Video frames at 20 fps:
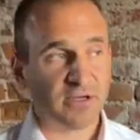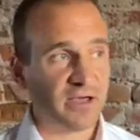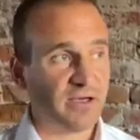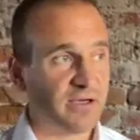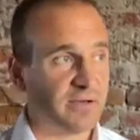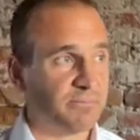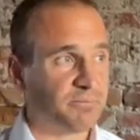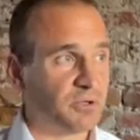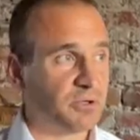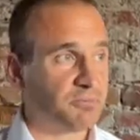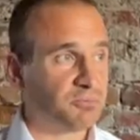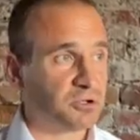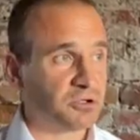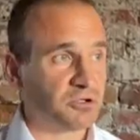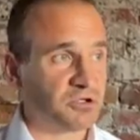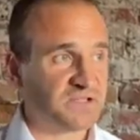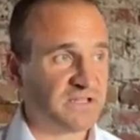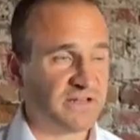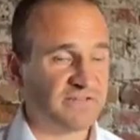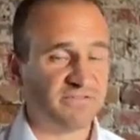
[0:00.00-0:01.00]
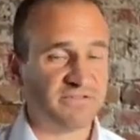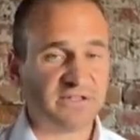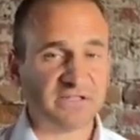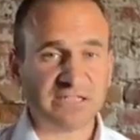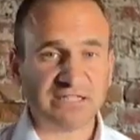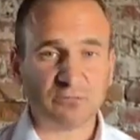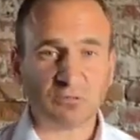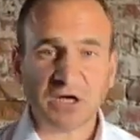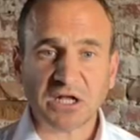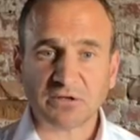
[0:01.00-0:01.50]
a product that
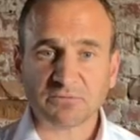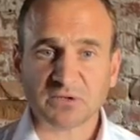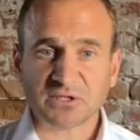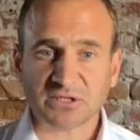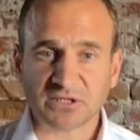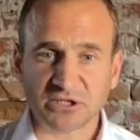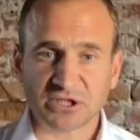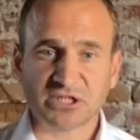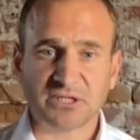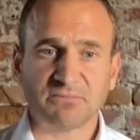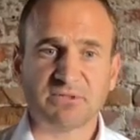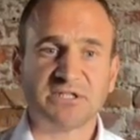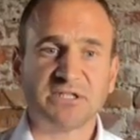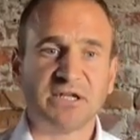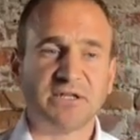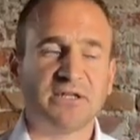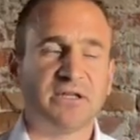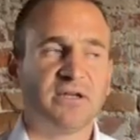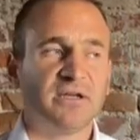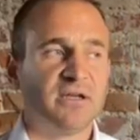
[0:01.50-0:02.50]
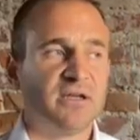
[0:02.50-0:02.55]
fitted well with the Schibsted